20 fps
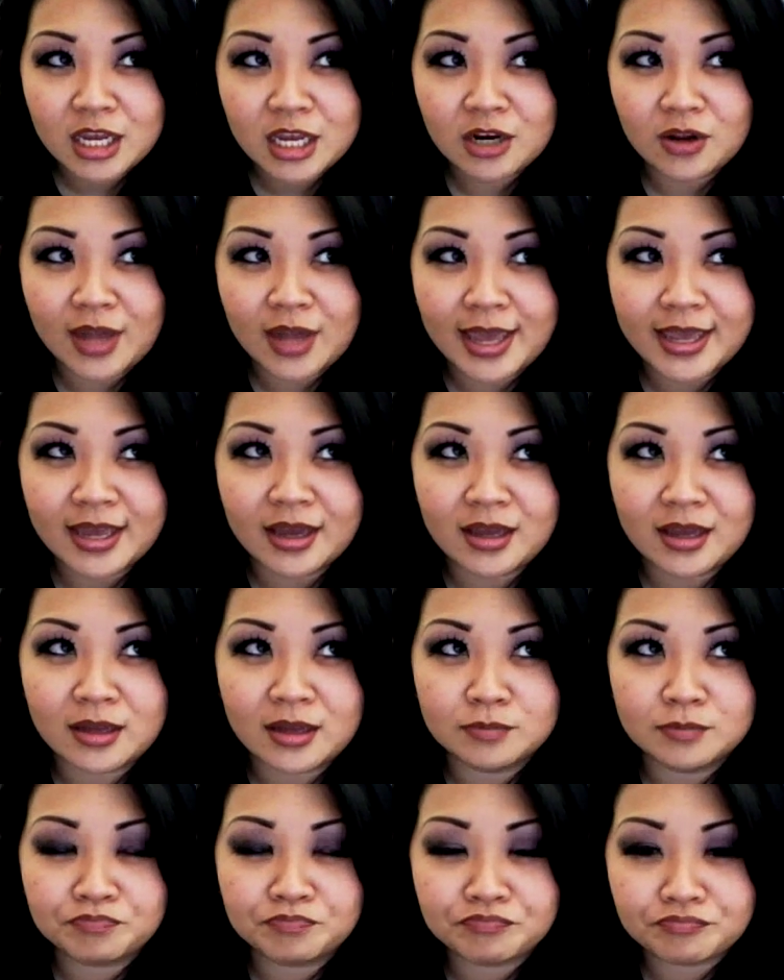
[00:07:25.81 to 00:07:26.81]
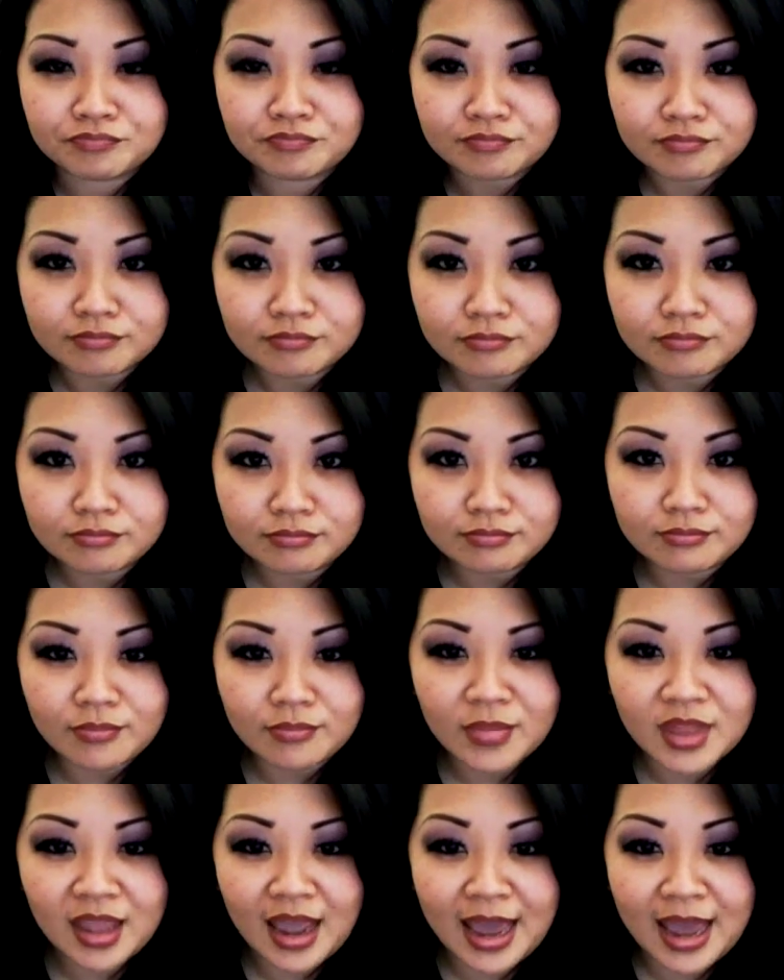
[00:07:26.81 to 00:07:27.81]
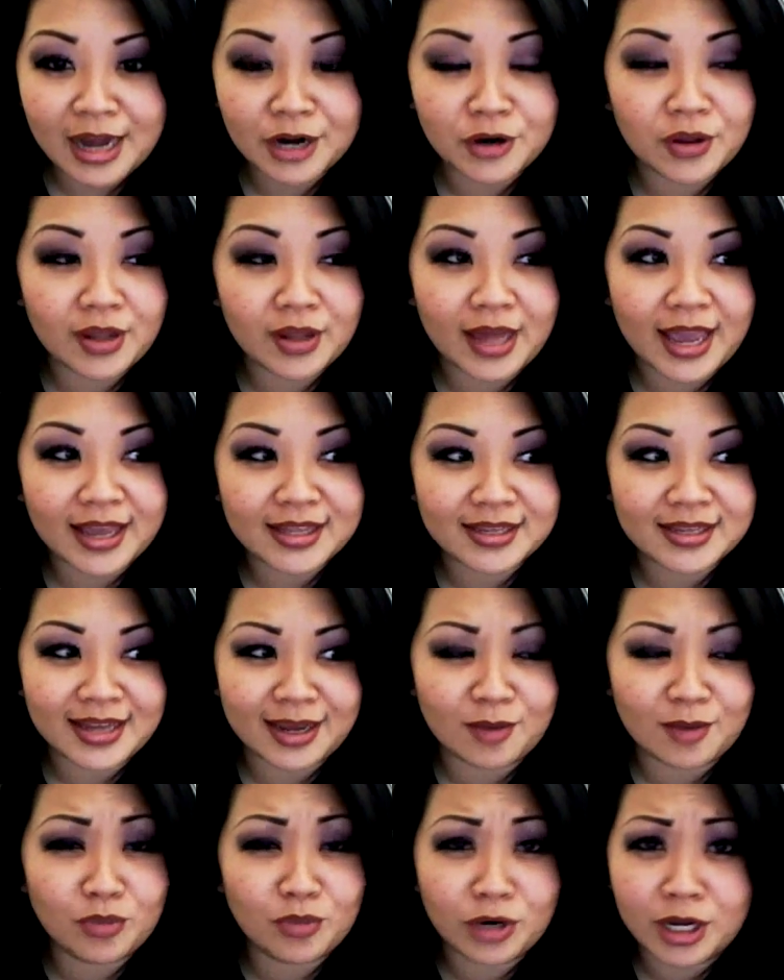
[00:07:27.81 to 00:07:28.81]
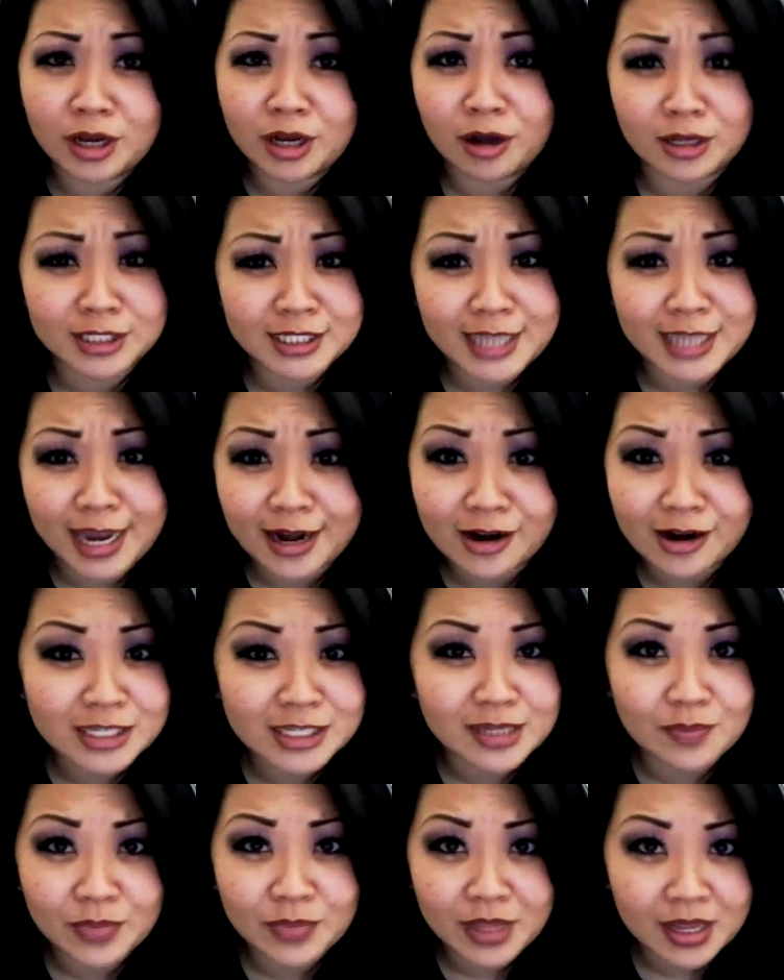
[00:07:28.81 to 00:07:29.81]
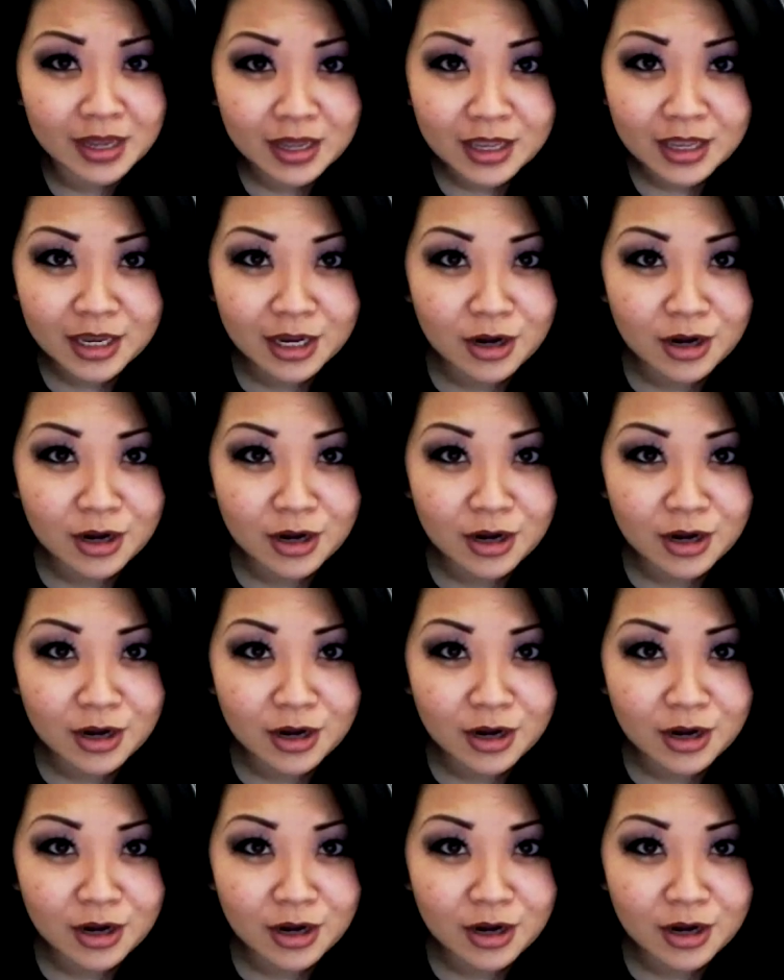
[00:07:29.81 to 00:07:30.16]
I don't know, like a booty call site or something,